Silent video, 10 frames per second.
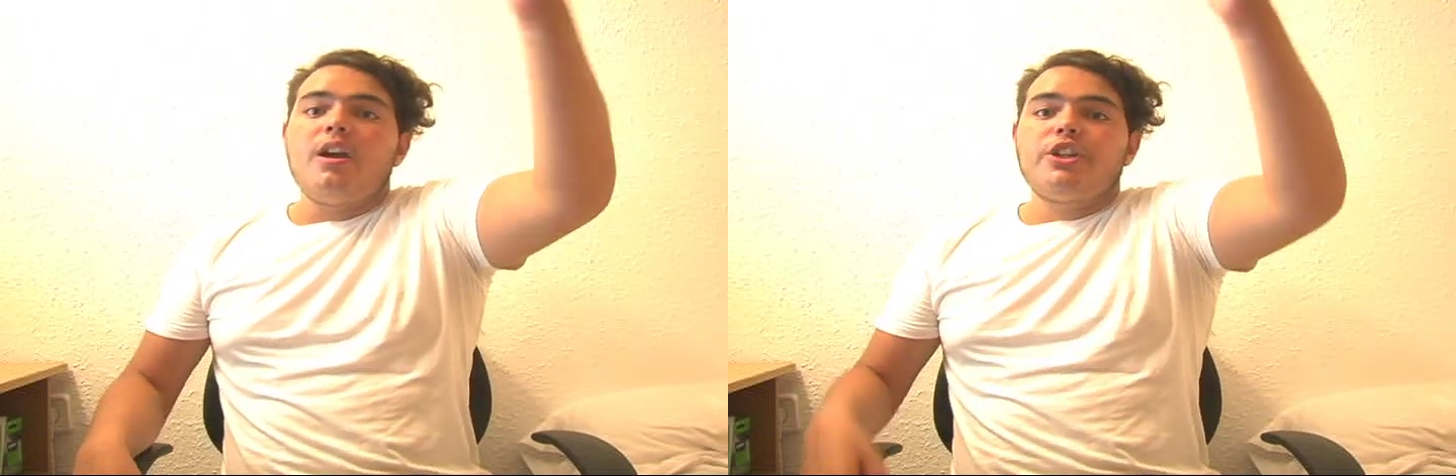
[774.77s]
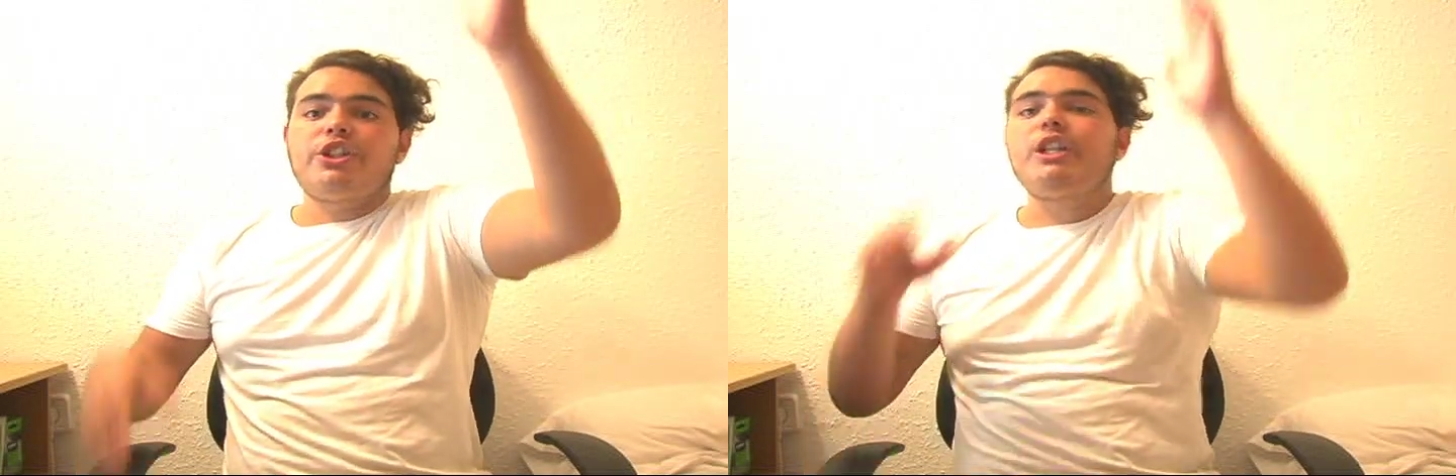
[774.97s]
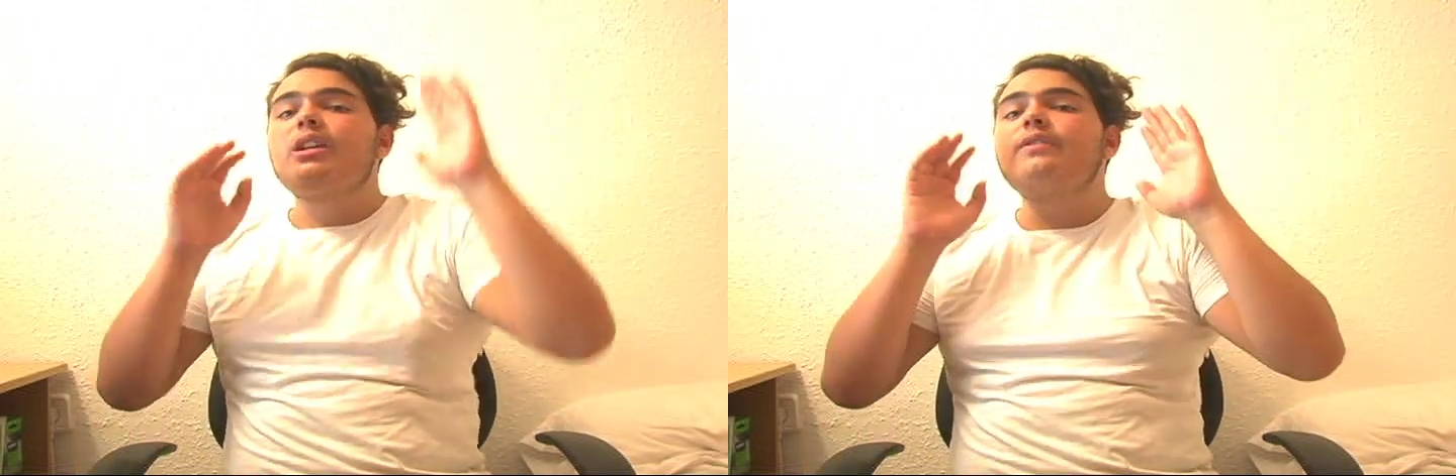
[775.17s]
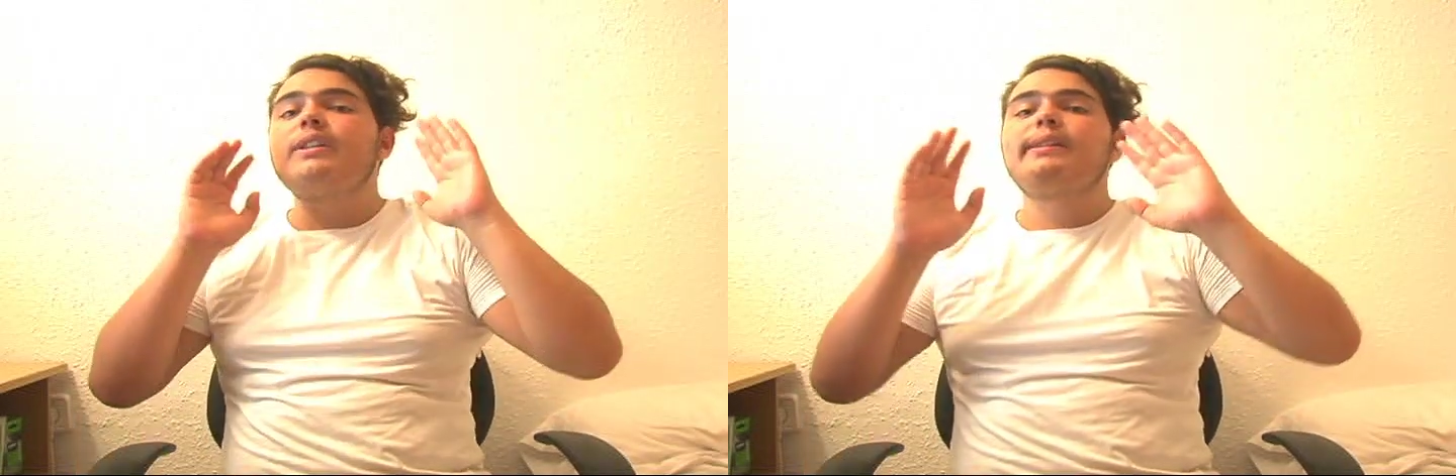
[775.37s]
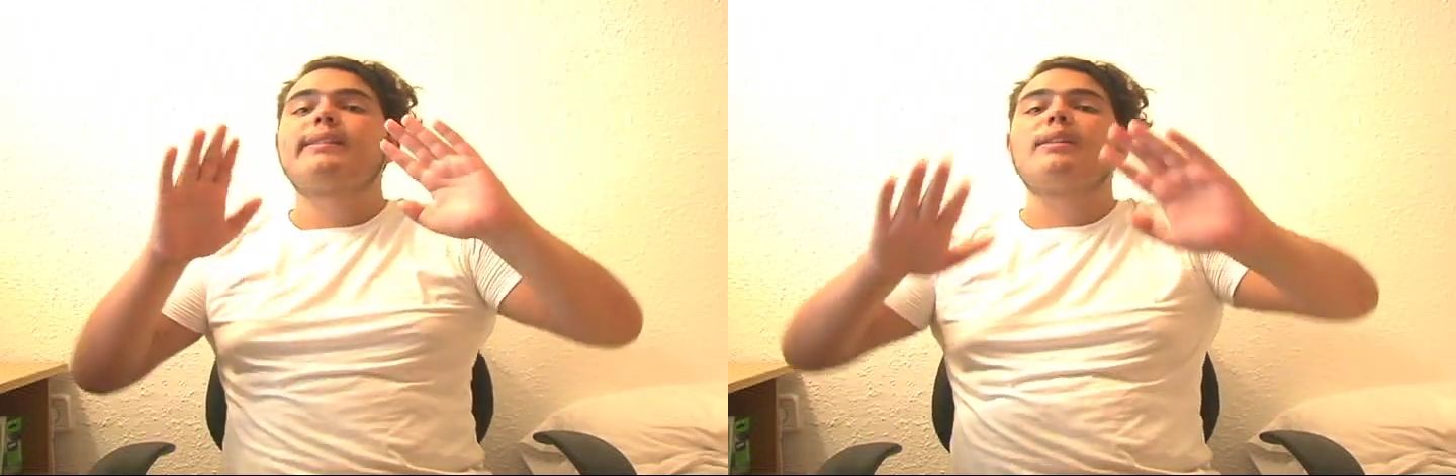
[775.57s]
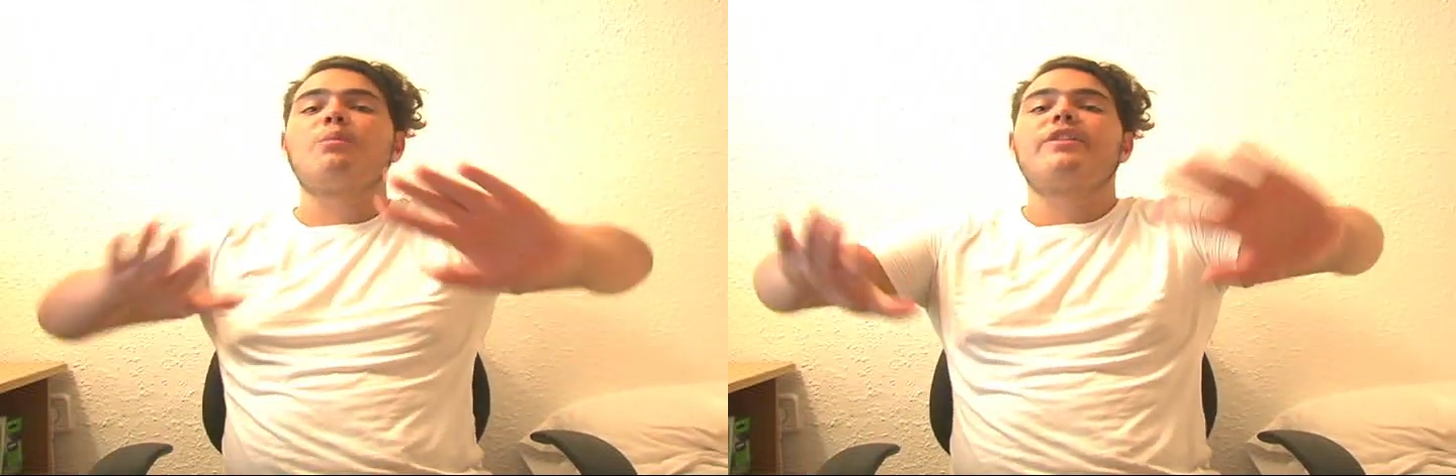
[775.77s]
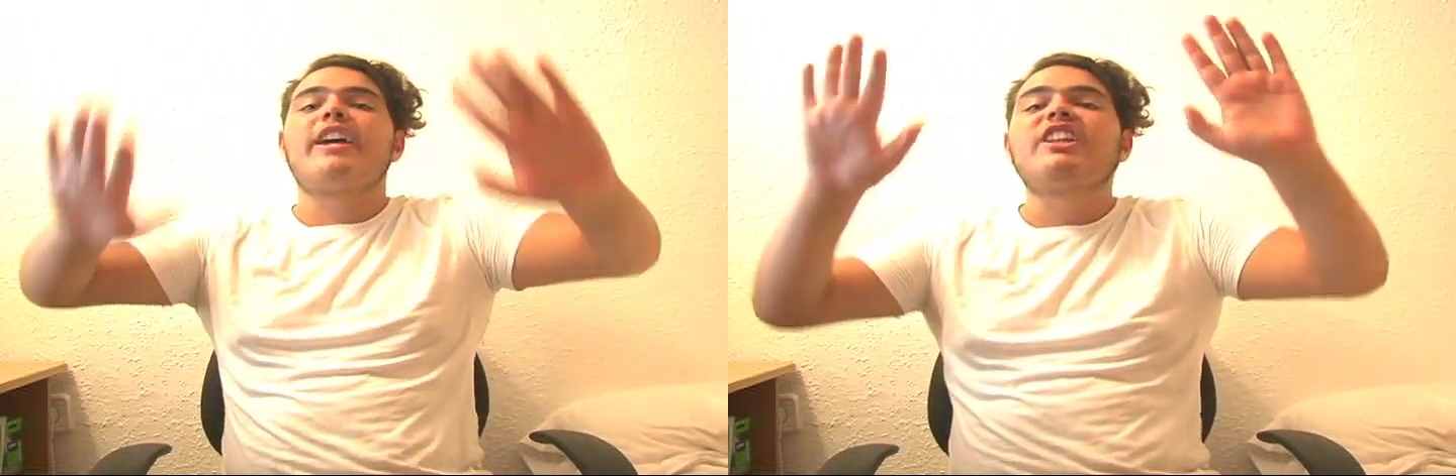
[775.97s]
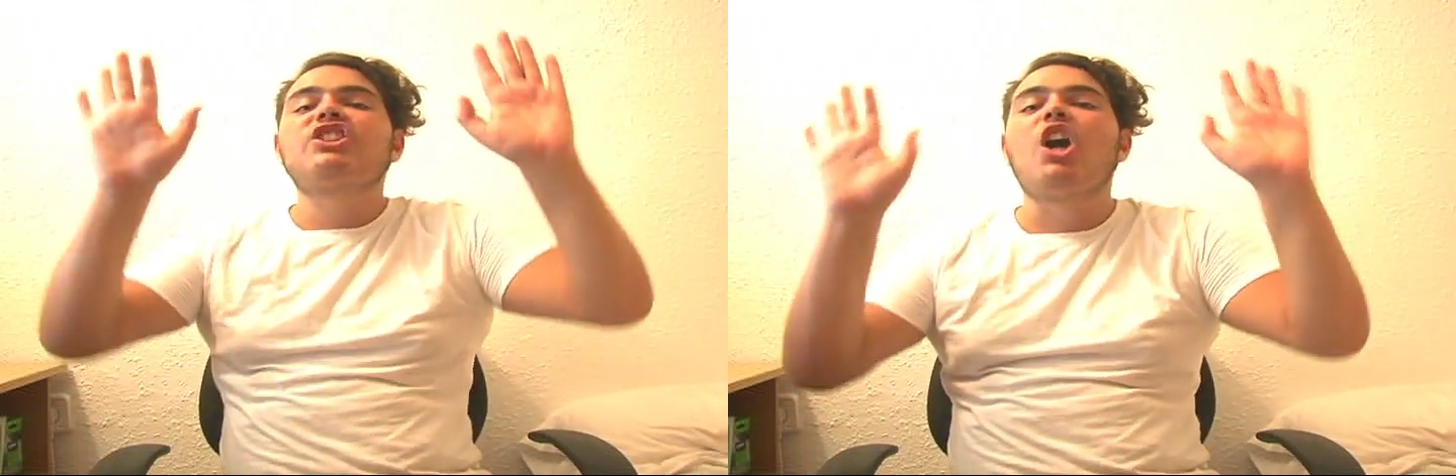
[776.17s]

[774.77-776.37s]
She convinces someone that